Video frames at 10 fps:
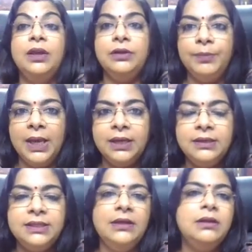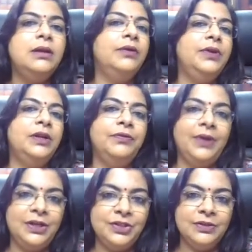humanity love and
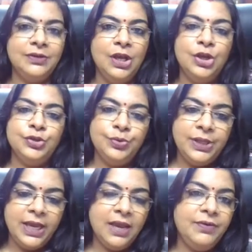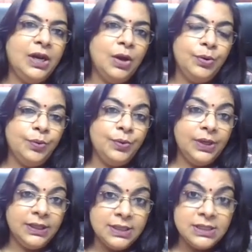affection so they have allowed
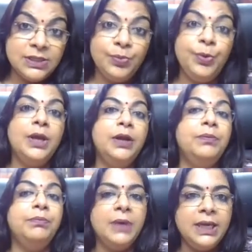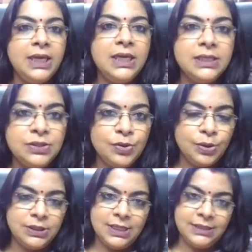only this where money is
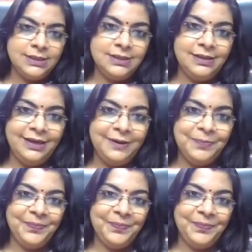not necessary